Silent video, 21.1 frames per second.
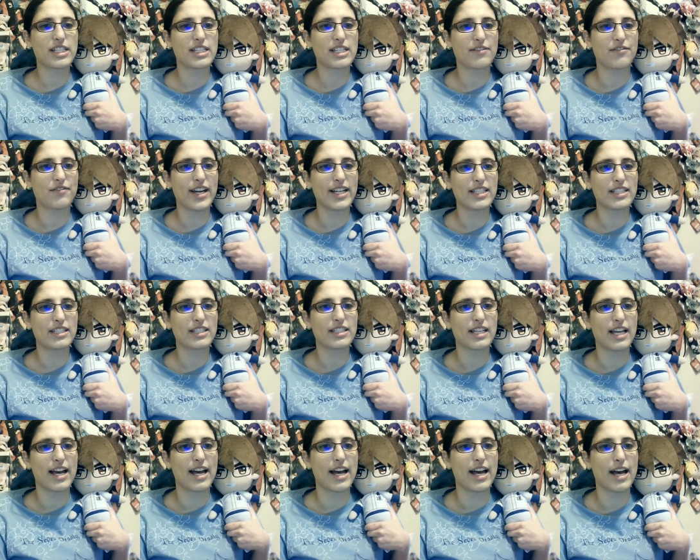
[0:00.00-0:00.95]
defense
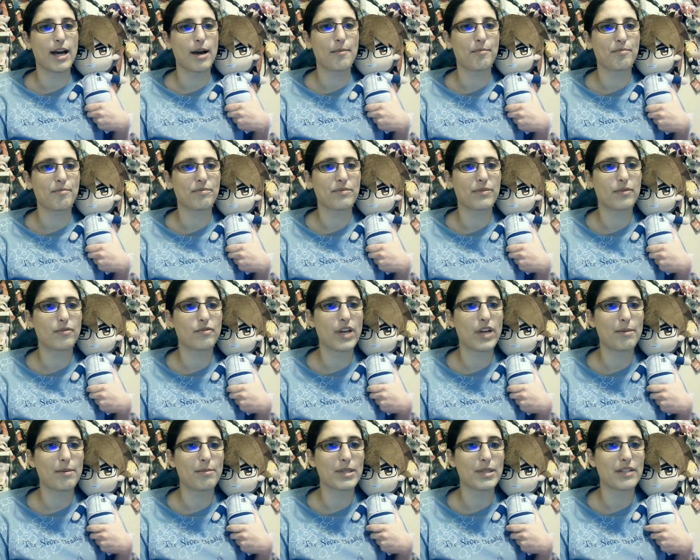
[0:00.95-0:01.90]
um,
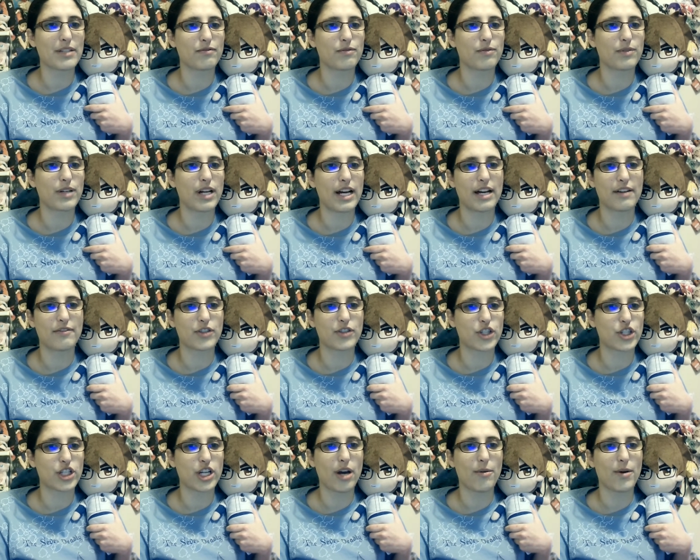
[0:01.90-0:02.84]
fame isn't uh, for
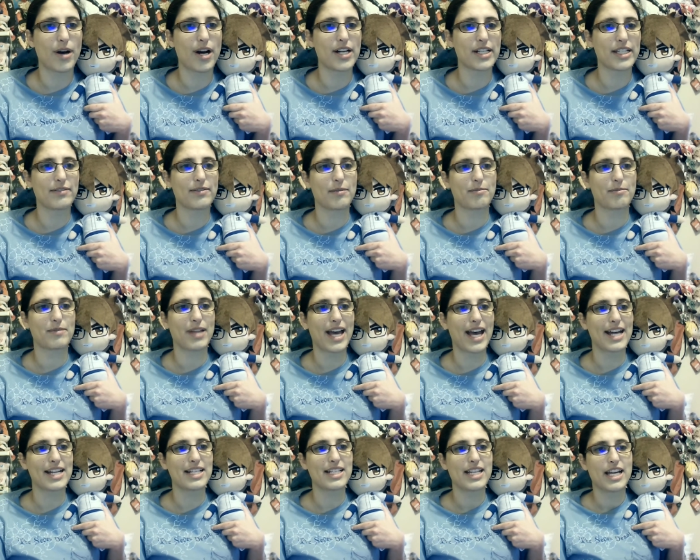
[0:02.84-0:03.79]
show. I'll give them
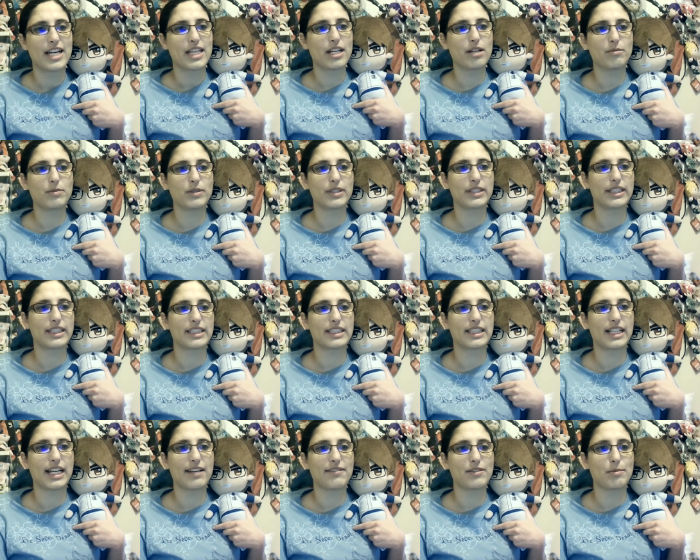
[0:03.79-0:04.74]
that. They really
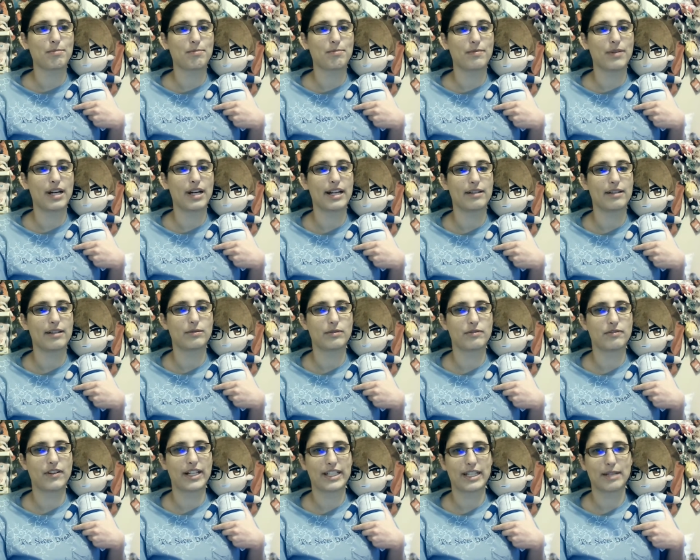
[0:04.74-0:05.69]
saved the... Uh,
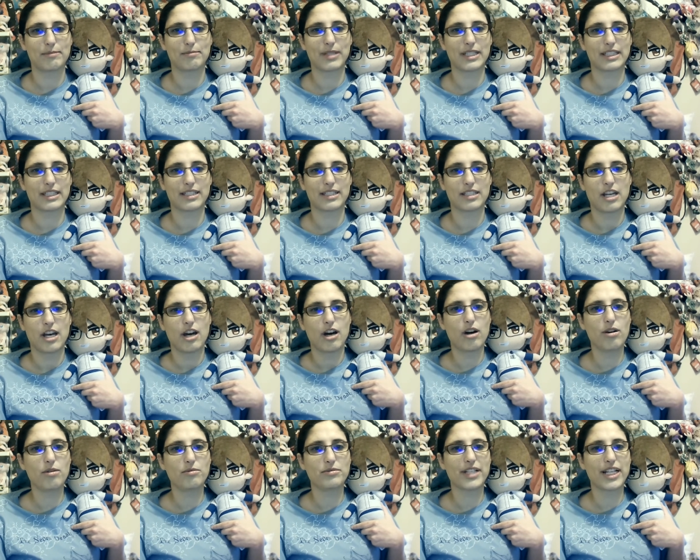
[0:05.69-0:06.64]
fuck, I missed this.
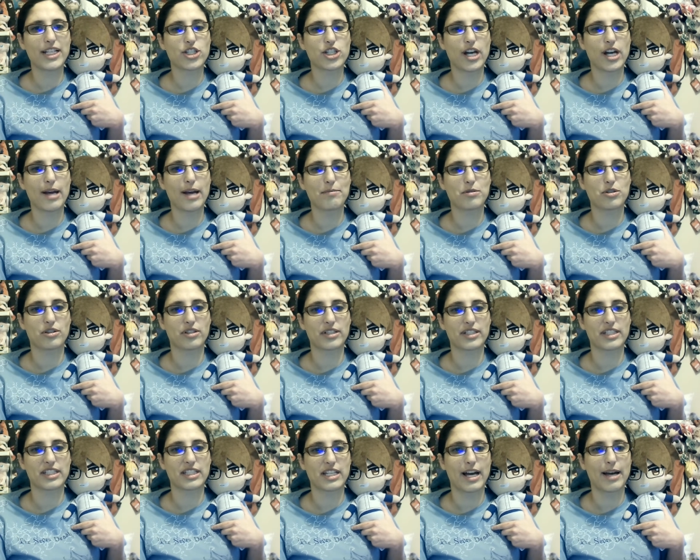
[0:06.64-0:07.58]
Oh, nice job,
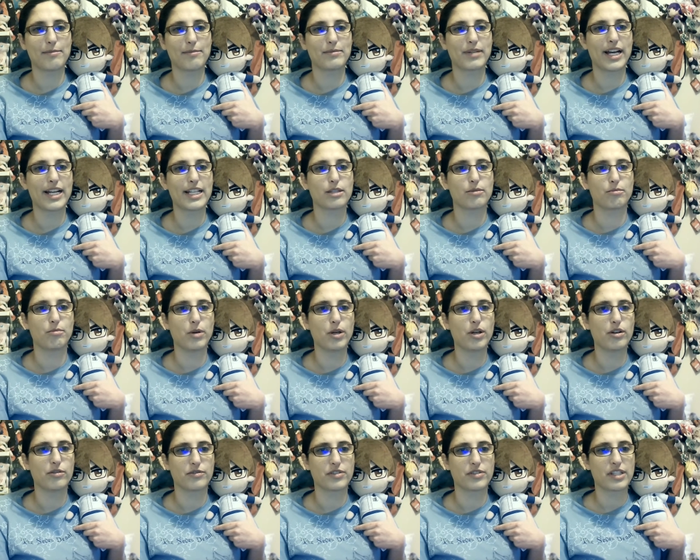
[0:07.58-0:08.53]
shortstop. Nice
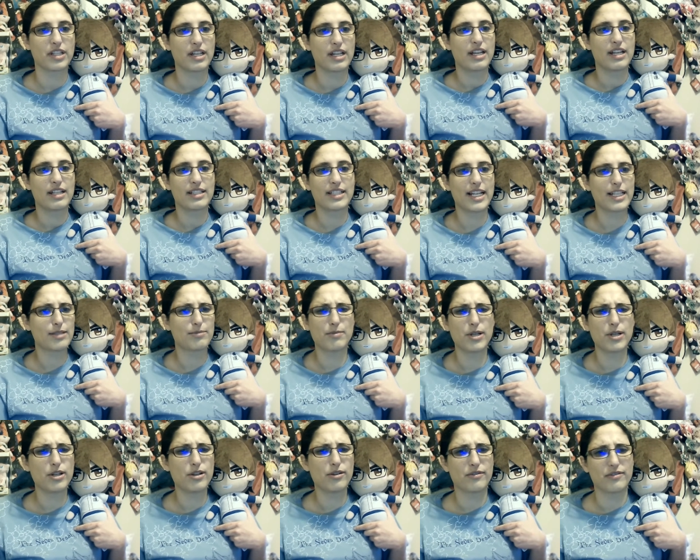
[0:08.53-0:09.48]
moves. Nice
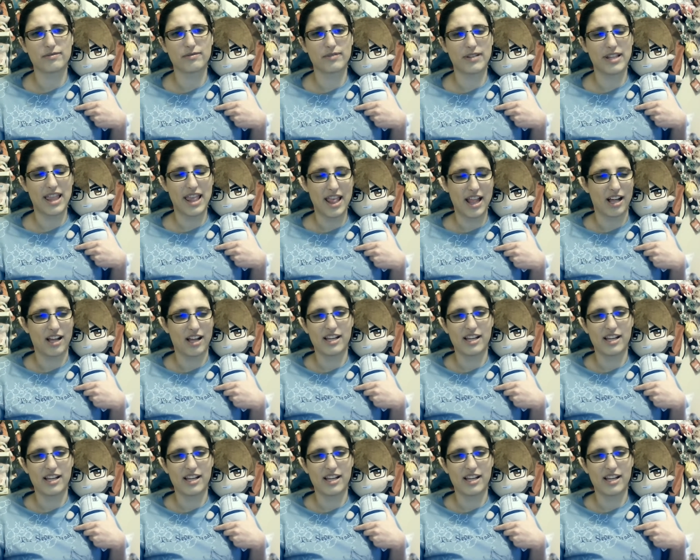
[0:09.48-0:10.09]
move. Ugh,